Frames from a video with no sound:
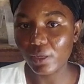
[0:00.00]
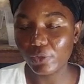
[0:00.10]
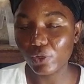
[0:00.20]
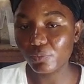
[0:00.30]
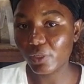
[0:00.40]
and
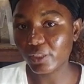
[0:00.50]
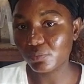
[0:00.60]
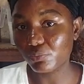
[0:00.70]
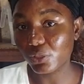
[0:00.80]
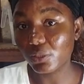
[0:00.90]
don't let
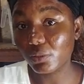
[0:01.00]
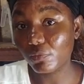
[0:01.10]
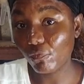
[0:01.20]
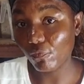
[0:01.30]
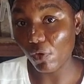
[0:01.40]
it be
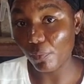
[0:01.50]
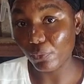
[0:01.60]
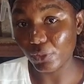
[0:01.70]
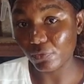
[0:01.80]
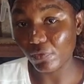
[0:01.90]

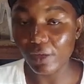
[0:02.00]
4.5,